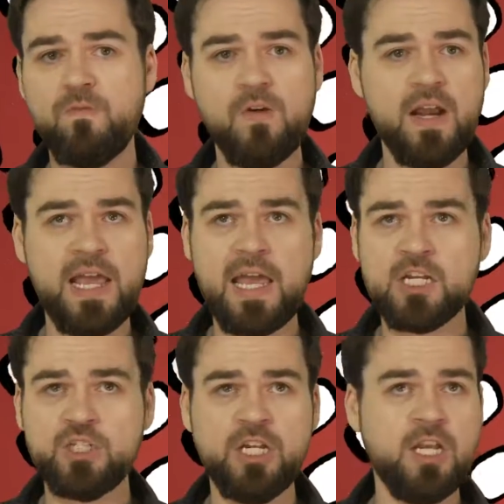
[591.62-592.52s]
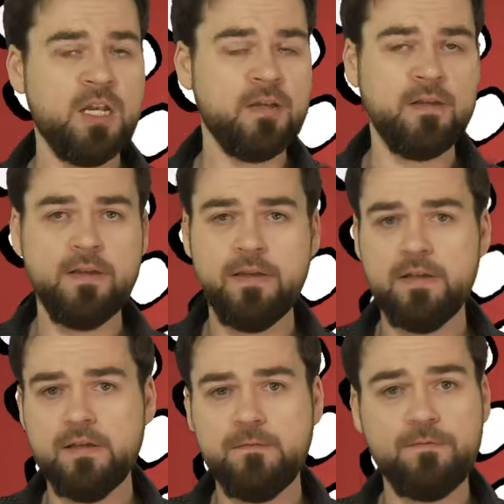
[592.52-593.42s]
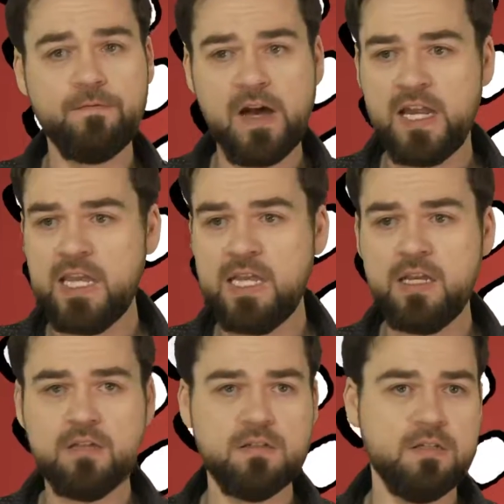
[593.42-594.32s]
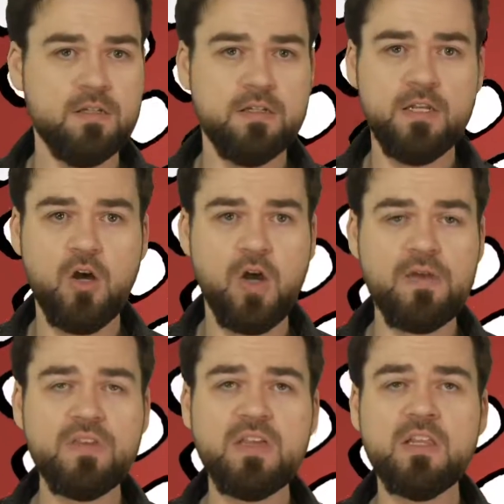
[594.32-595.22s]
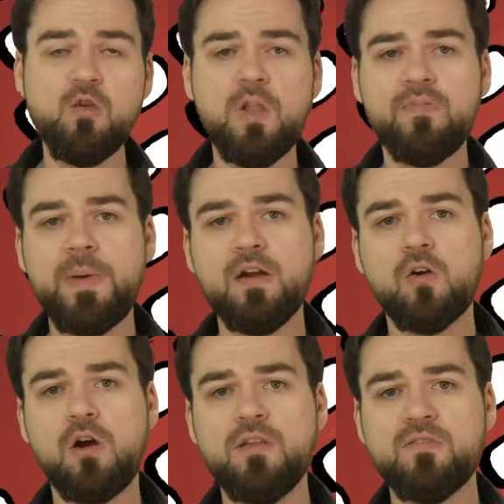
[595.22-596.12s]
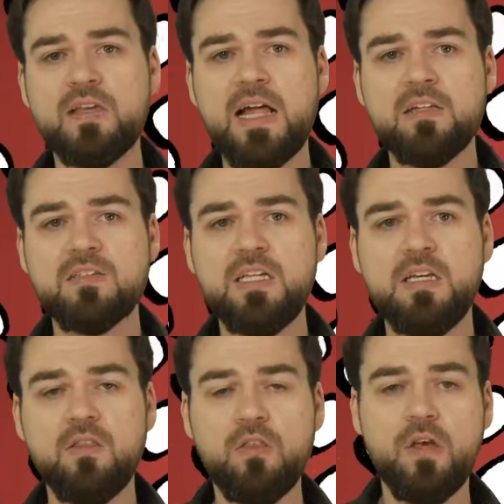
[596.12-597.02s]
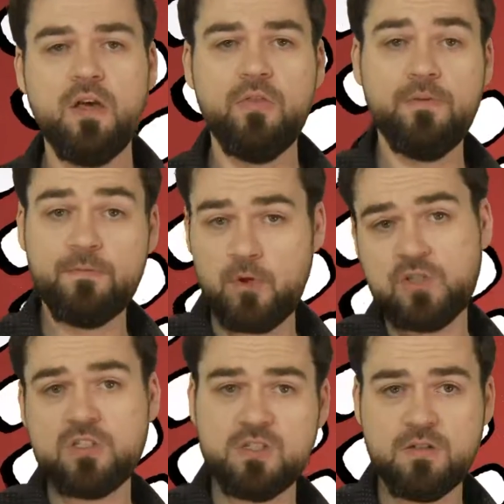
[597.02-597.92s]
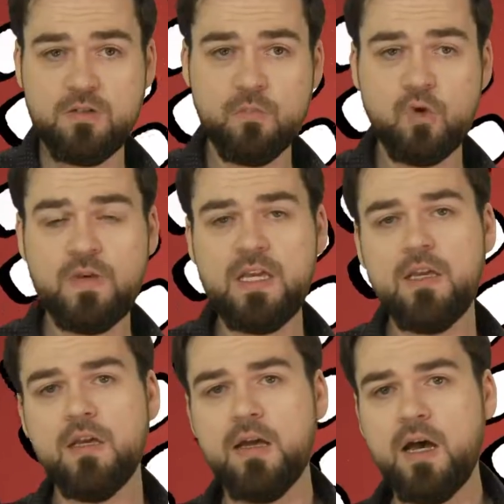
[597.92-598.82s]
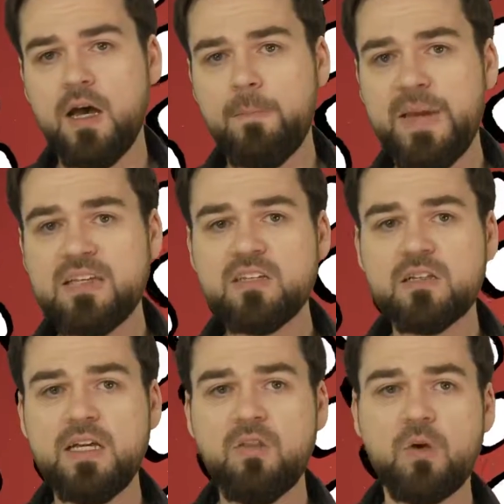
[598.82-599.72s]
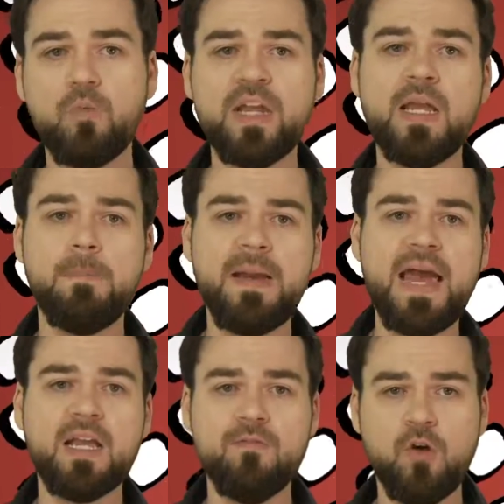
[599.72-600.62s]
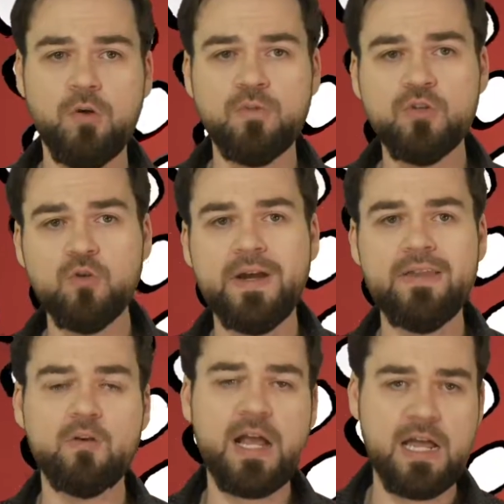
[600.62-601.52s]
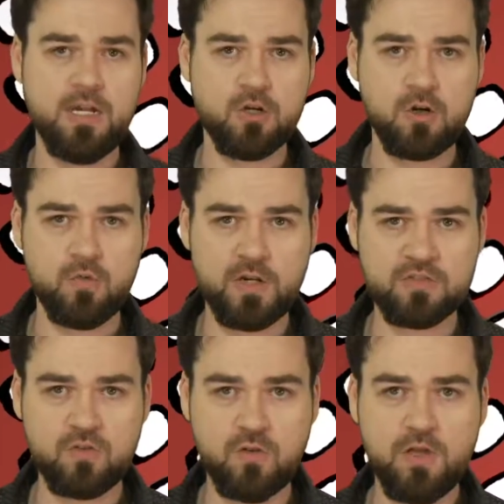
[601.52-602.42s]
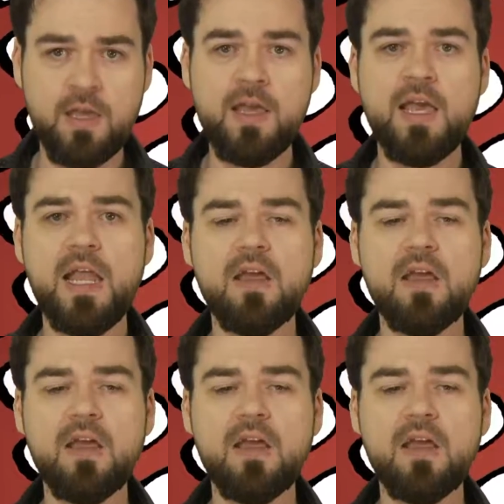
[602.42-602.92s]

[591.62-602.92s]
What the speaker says: fun action, funny, You know, everything that you loved about Guardians of the Galaxy, the first movie, basically they're bringing it back in Volume 2 and they're adding Kurt Russell. And